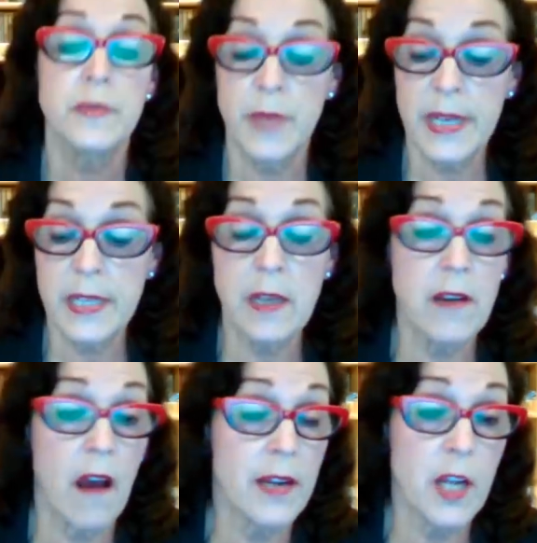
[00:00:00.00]
But it's
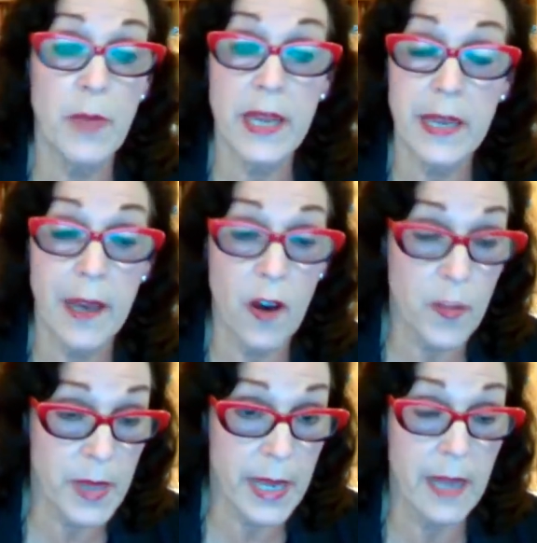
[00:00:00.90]
not on many
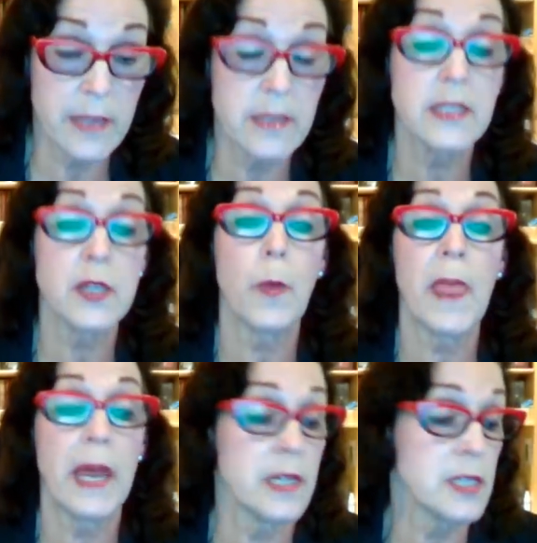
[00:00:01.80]
health plans
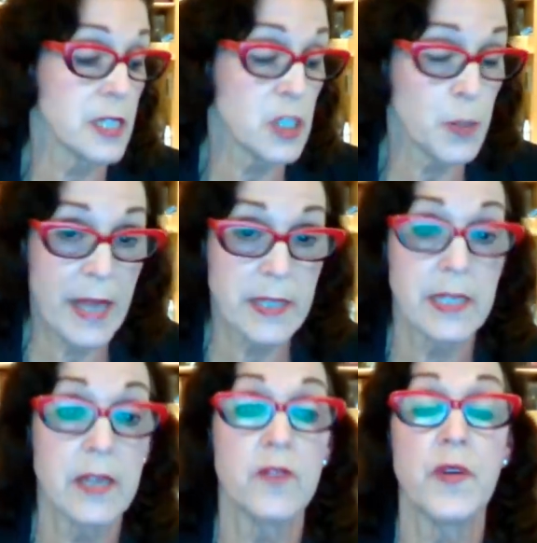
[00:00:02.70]
and it's
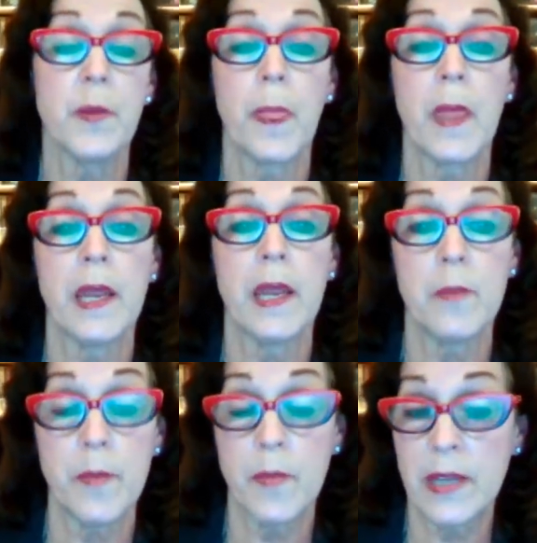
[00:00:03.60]
expensive
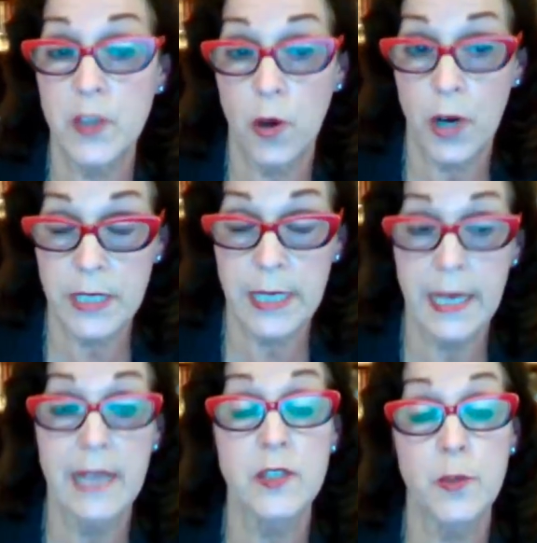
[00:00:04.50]
and it's hard to
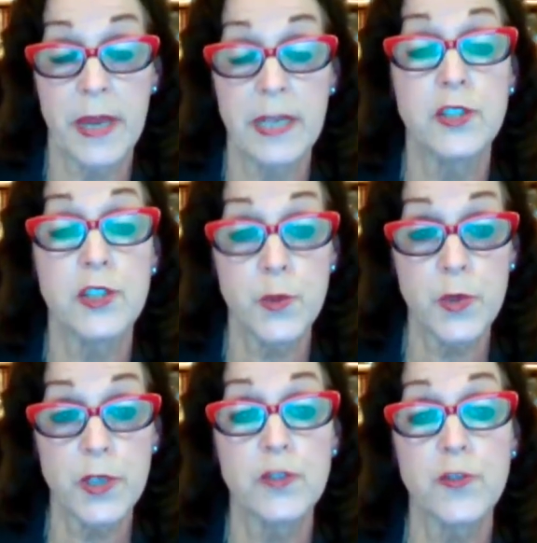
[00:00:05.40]
get. So many
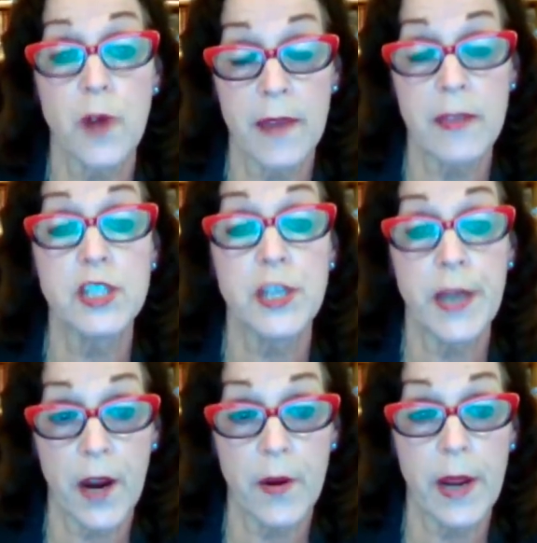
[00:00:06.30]
do try the
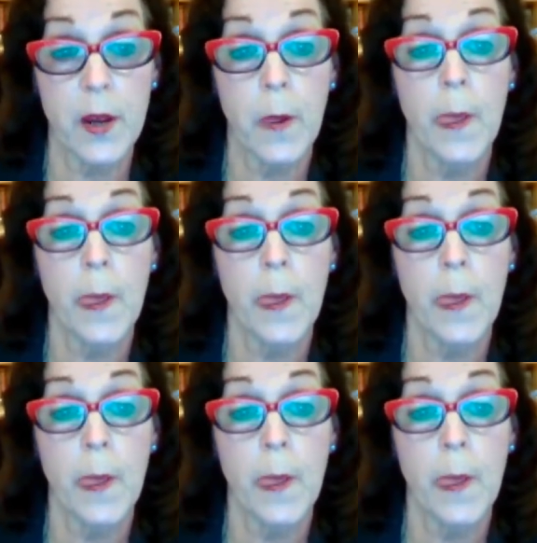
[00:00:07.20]
generic.